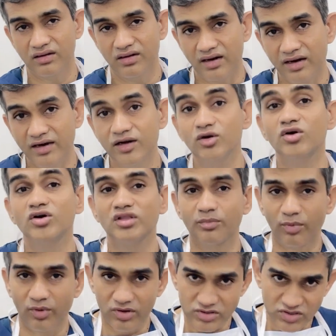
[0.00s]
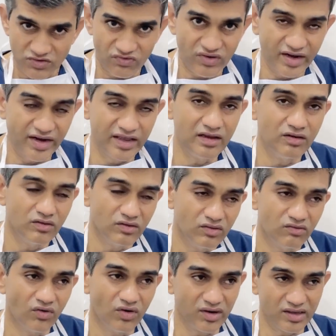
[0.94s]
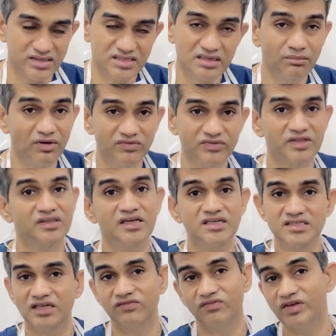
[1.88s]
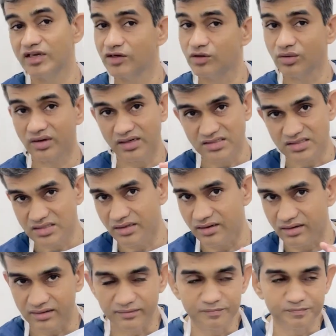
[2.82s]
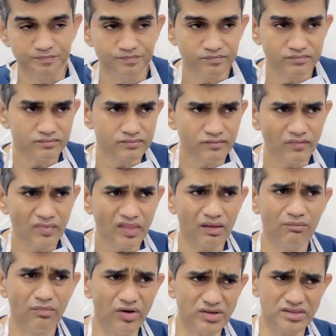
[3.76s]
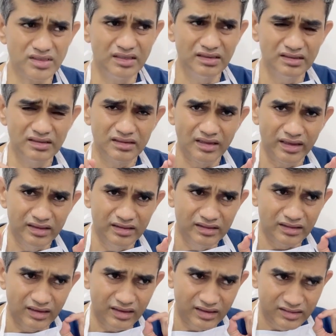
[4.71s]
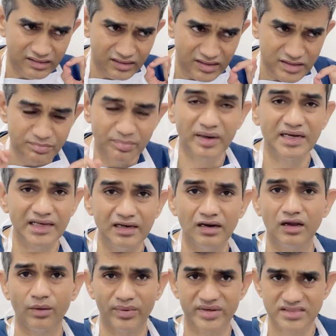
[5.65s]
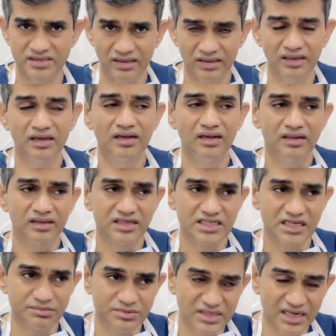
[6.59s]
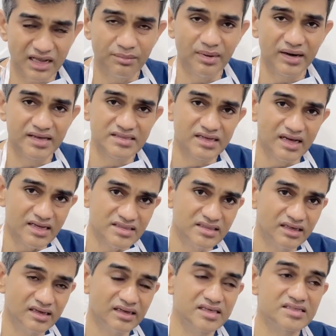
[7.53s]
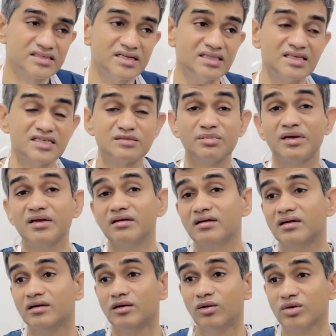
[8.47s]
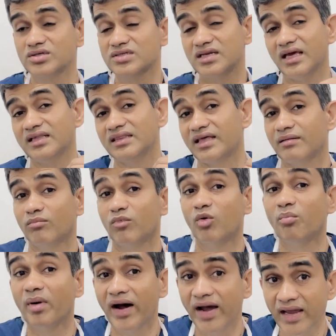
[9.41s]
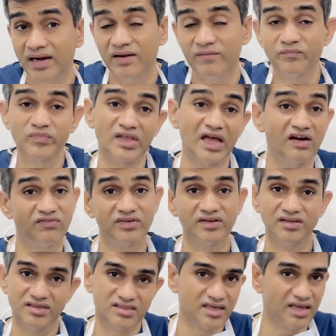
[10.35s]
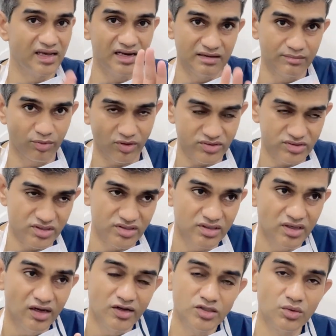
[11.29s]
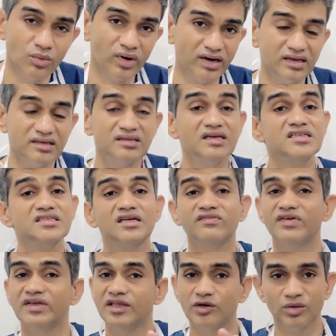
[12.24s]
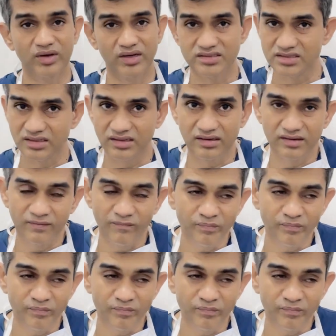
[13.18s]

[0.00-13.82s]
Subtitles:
undergo the process of cleaning, what are some of the things that we need to consider? Because in this particular question, the subscriber has asked that his teeth looks like they are mobile after the scaling process. So what are the things that we need to consider?